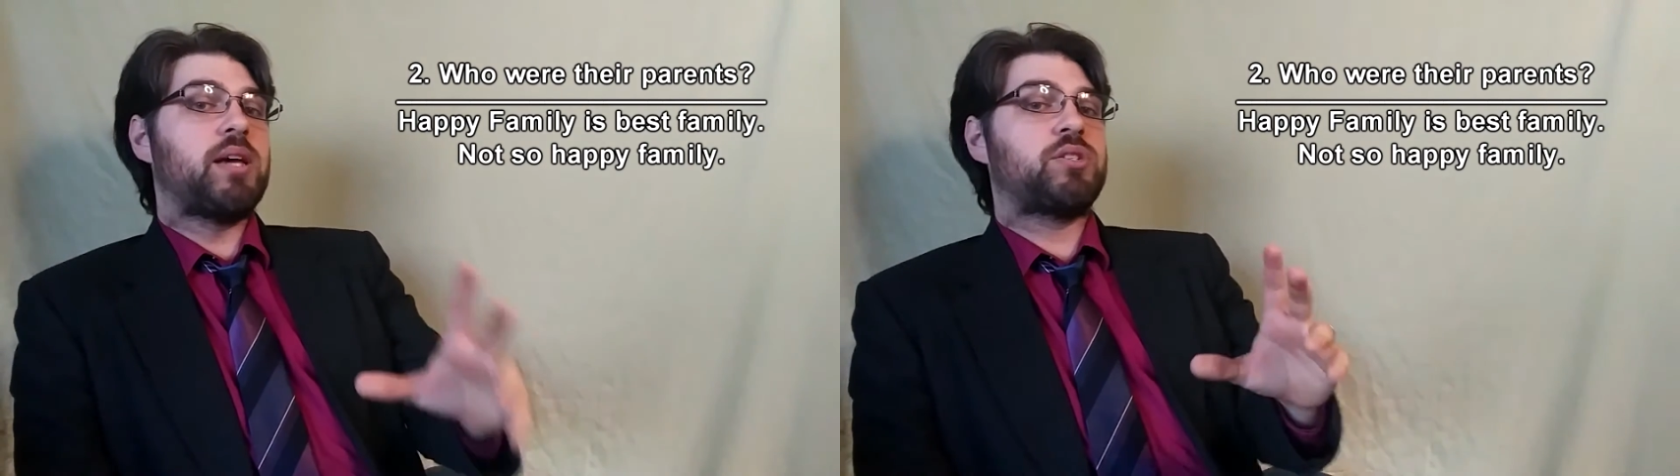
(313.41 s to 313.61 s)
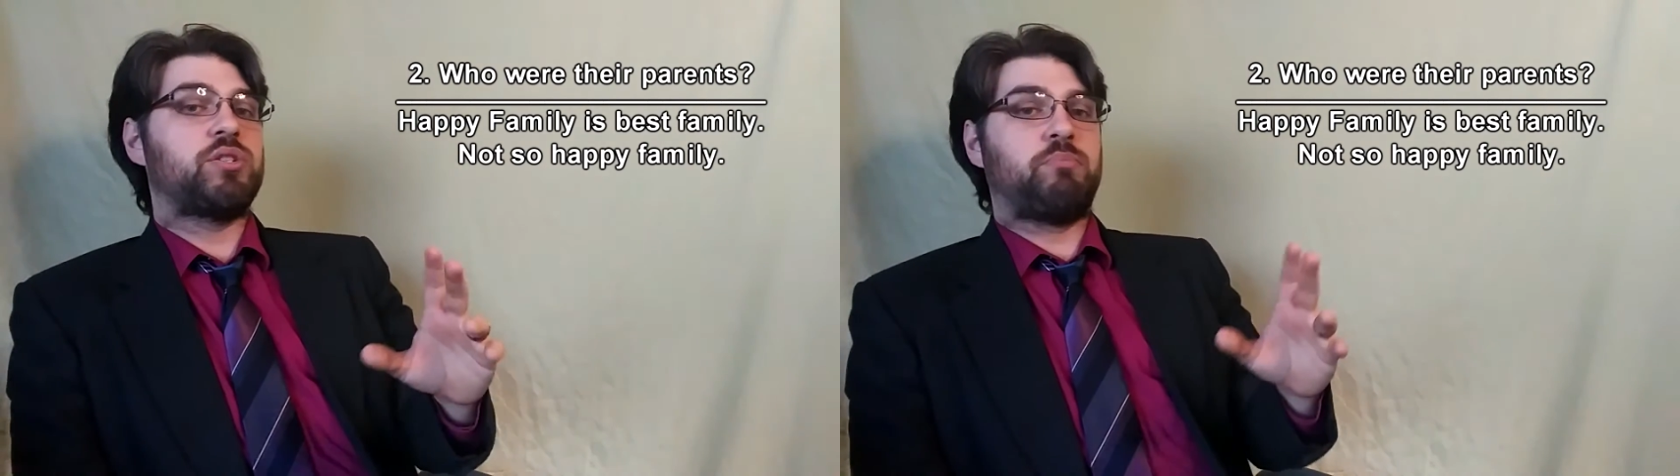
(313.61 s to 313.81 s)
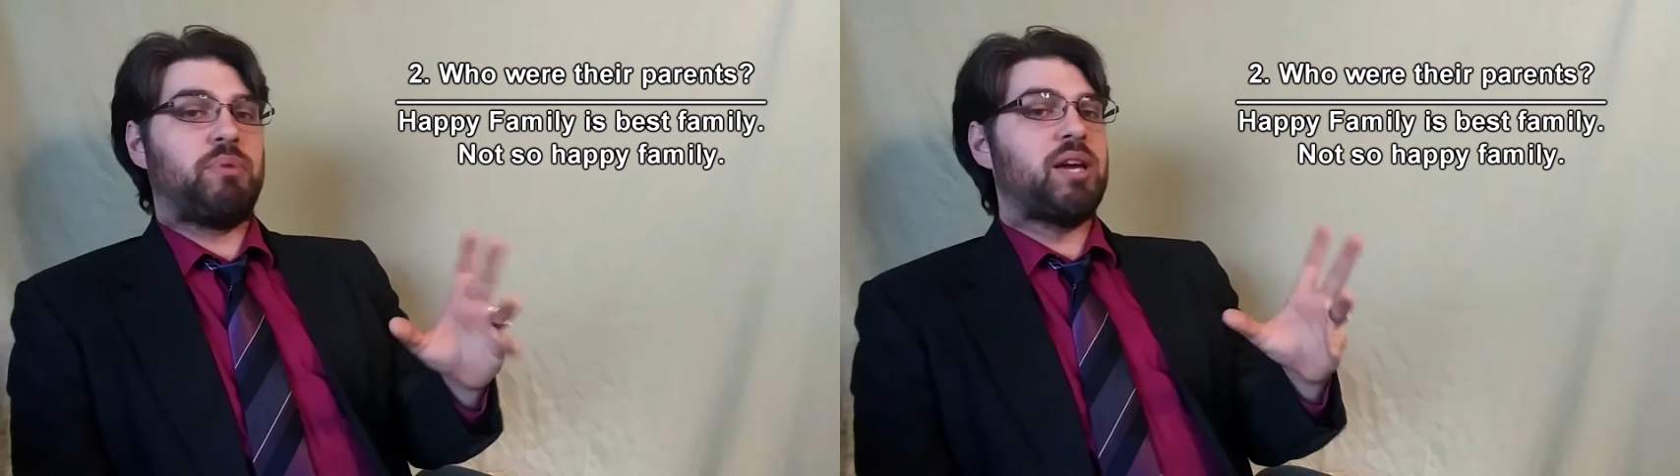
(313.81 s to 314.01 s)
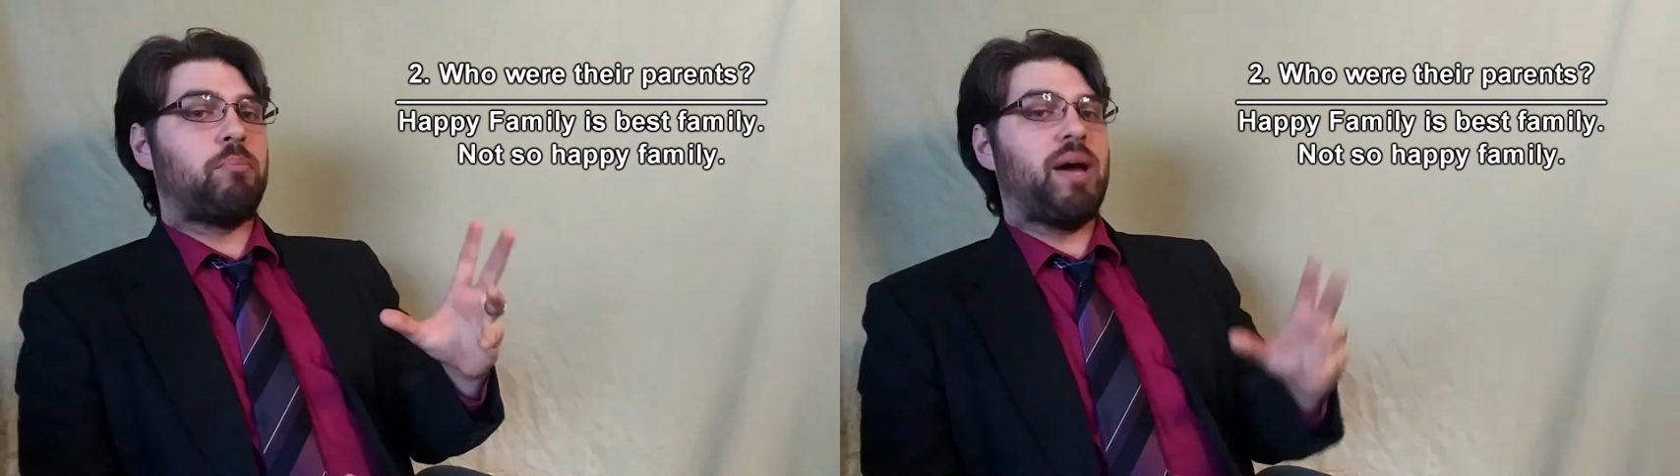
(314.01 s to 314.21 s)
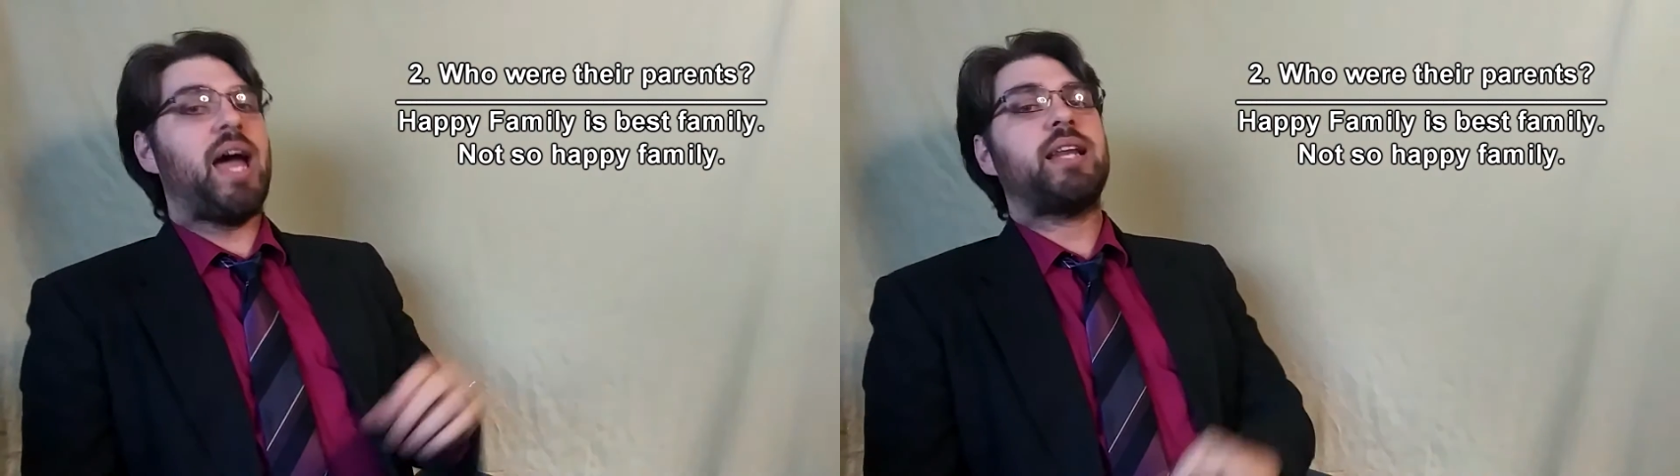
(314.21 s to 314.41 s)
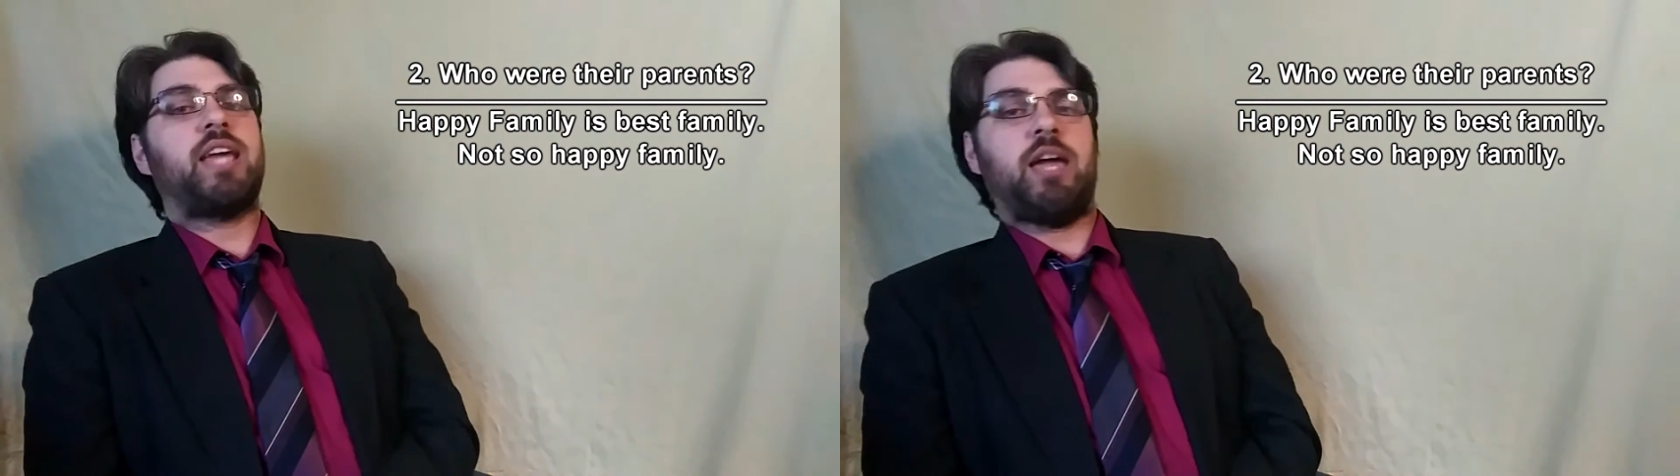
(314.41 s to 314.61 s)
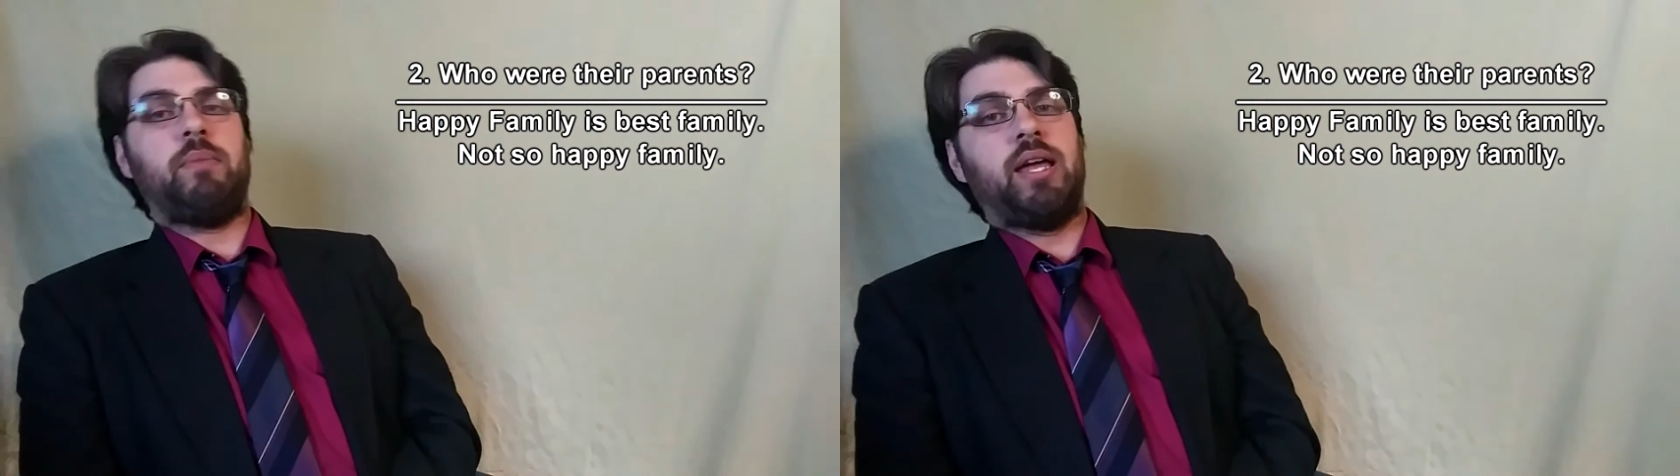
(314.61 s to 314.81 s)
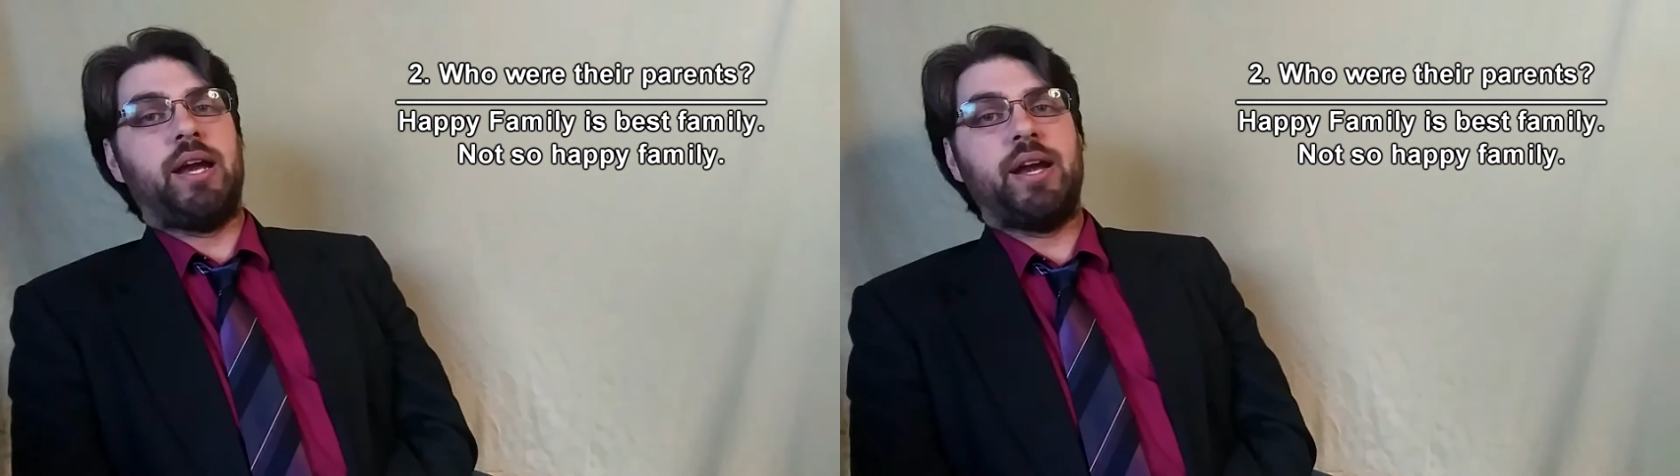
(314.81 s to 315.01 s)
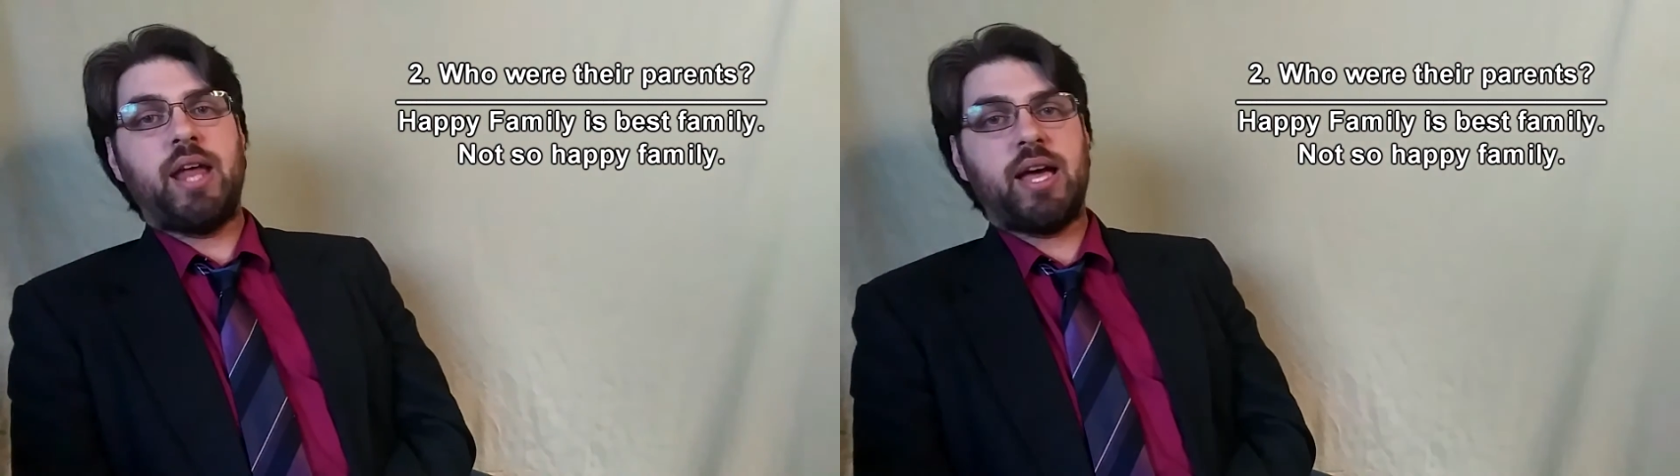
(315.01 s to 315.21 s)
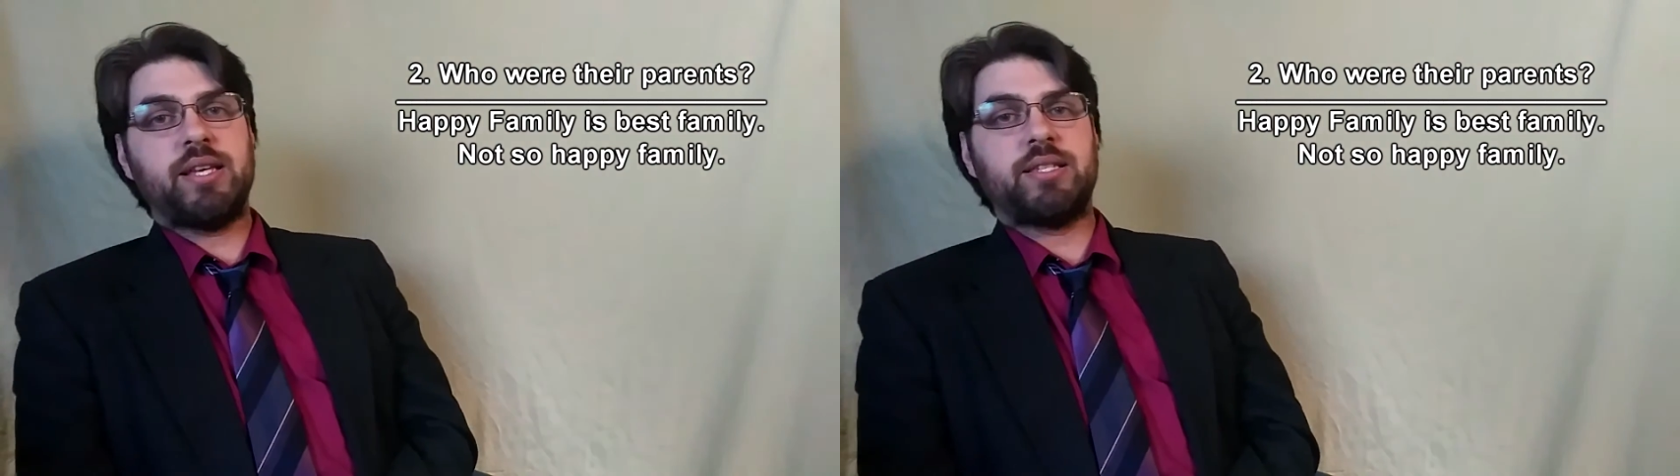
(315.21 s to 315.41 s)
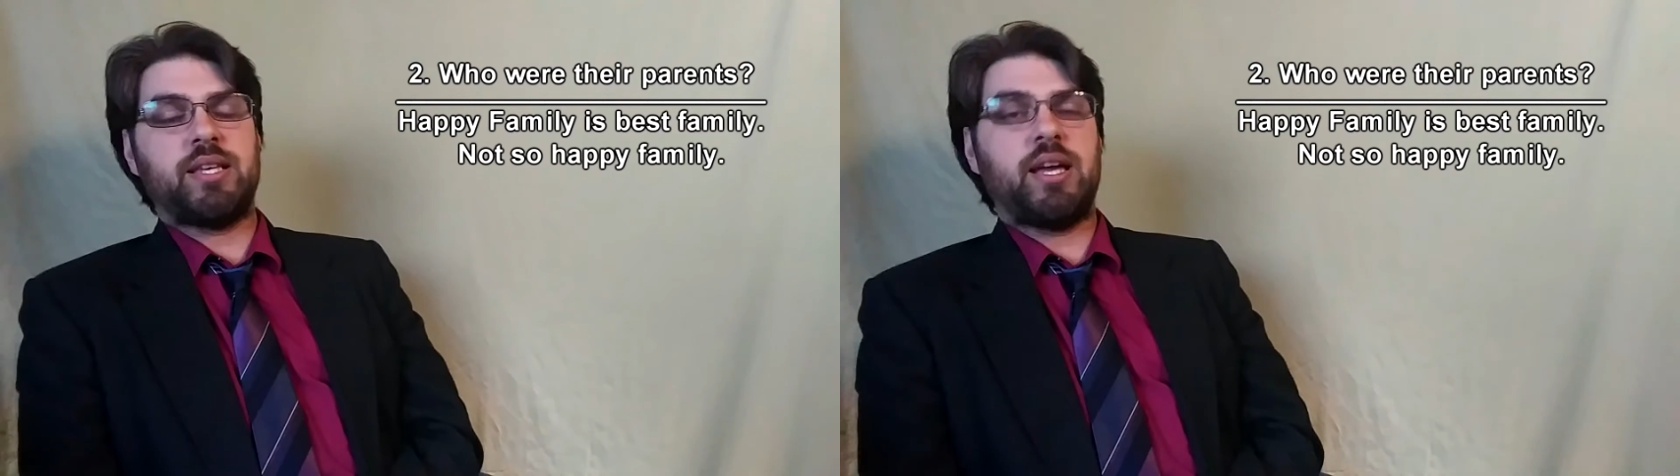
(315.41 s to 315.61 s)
master's big bad came in and has